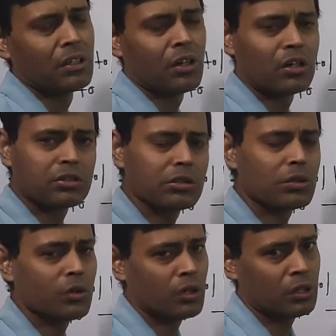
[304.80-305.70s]
also
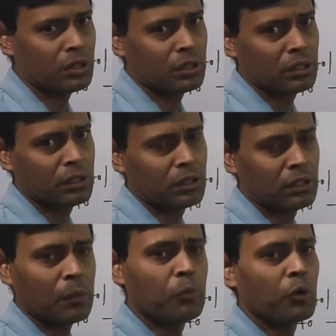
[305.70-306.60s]
called
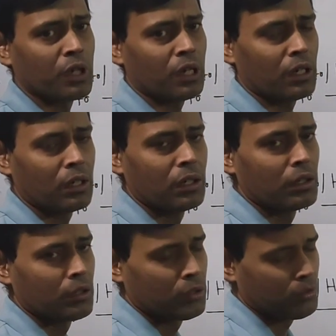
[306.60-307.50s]
the modal.
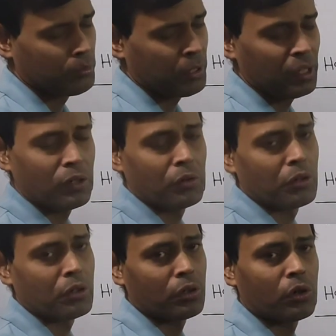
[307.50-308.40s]
Many do
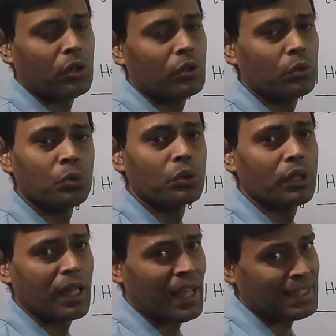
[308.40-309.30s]
not call
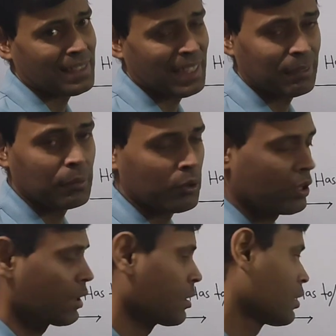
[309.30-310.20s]
it as
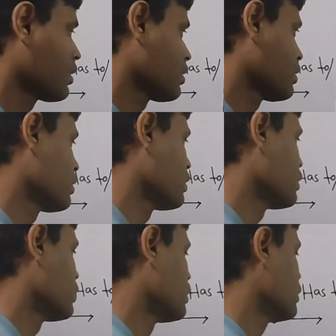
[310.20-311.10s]
semi-modal.
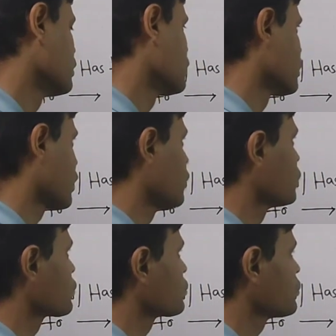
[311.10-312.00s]
Now
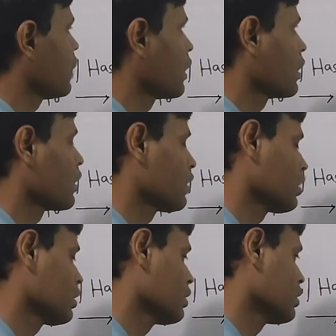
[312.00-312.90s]
look through the
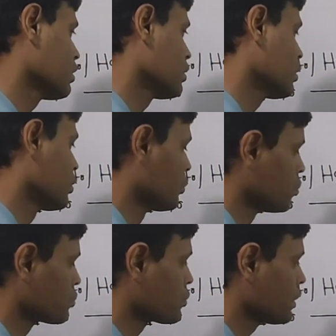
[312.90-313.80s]

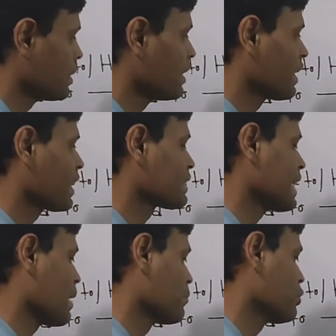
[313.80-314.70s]
rules.
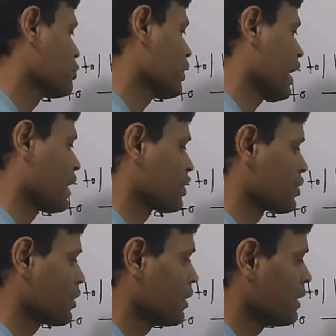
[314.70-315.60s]
Indicates habitual
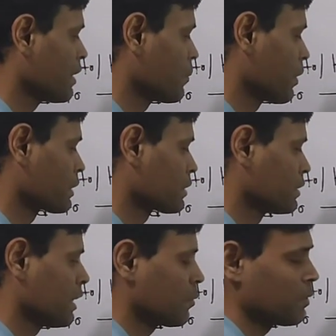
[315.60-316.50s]
action in the
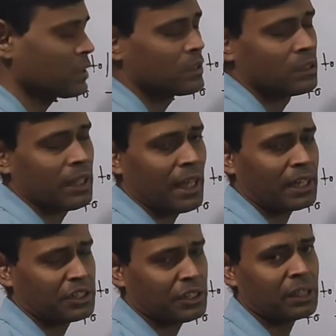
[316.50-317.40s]
past. That means the
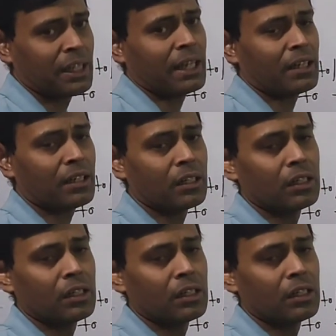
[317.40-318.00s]
action that